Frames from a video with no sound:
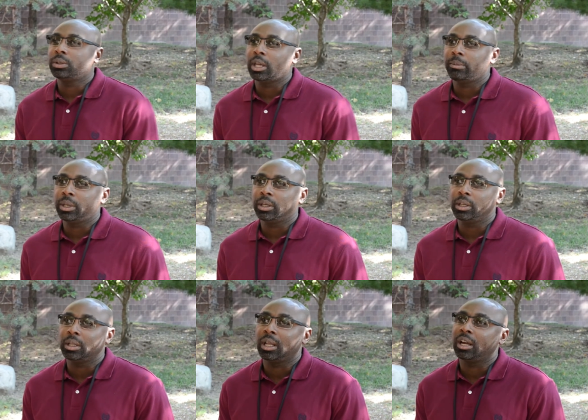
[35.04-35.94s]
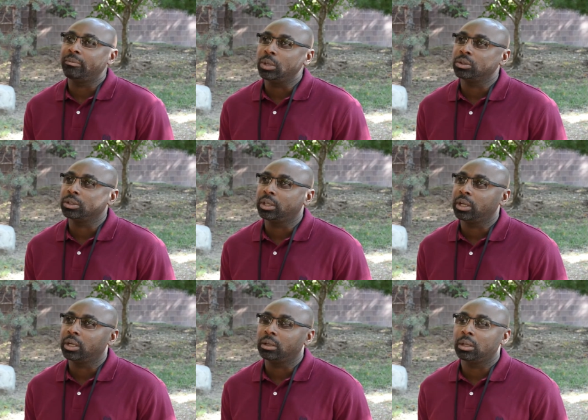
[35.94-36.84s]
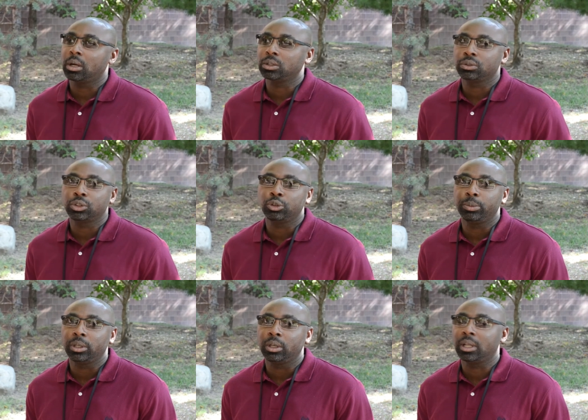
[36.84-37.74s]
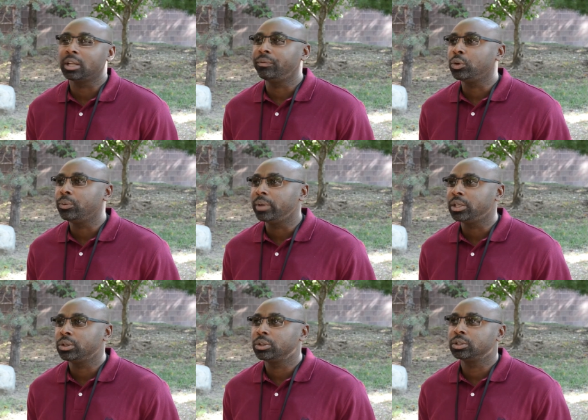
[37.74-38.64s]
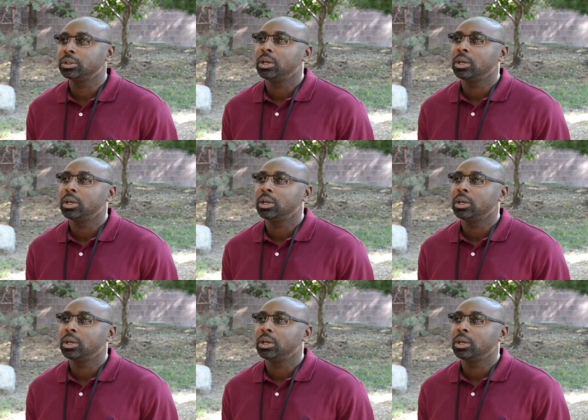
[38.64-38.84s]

There'll be live music there. There also too be a lot of food vendors.